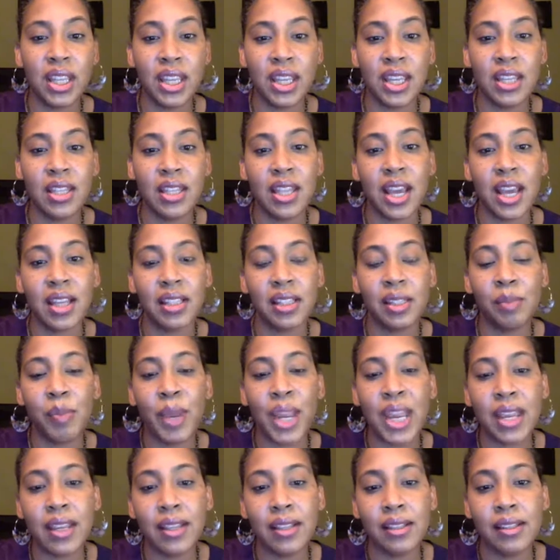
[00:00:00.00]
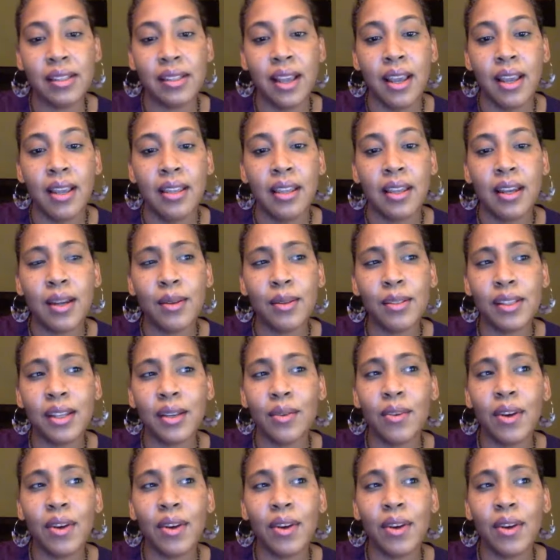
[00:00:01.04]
in that space that I was like,